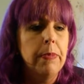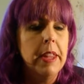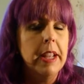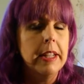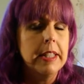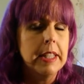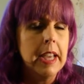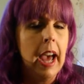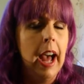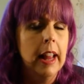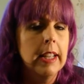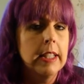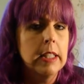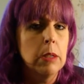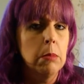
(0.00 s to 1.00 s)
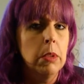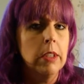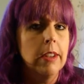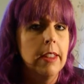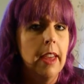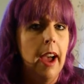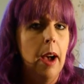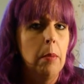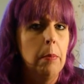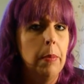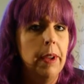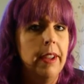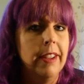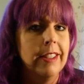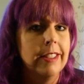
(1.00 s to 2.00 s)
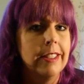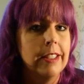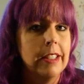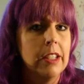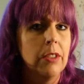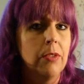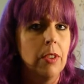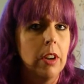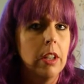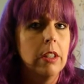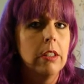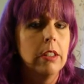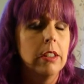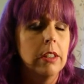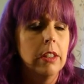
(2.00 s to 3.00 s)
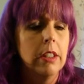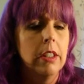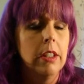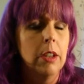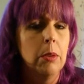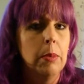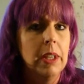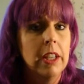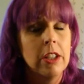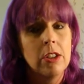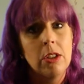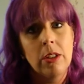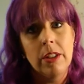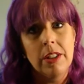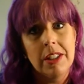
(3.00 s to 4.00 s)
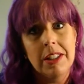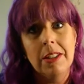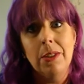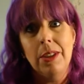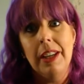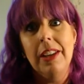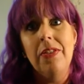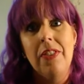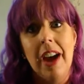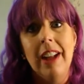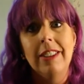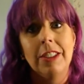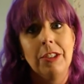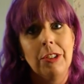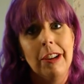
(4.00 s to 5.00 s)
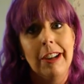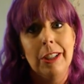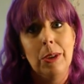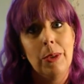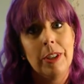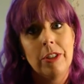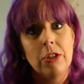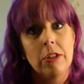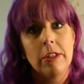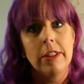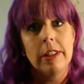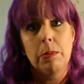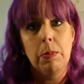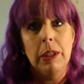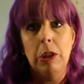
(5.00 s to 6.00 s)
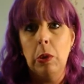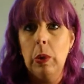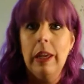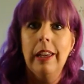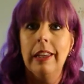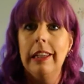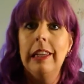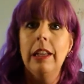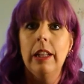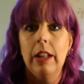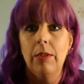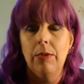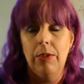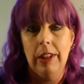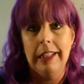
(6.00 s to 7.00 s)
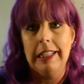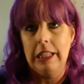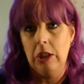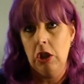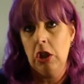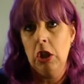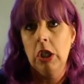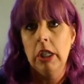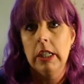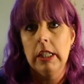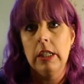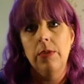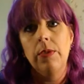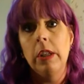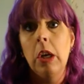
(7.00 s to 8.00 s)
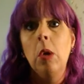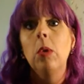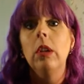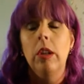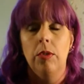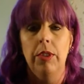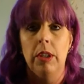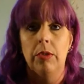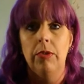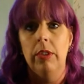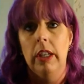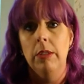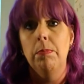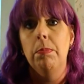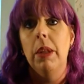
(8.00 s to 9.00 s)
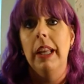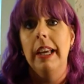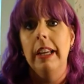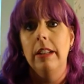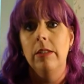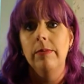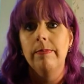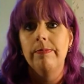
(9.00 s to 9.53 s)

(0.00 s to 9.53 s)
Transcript: It's kind of similar to that, but different, you know, because you can still get that on your auto insurance, but you can't get flood insurance if you don't live in a floodplain.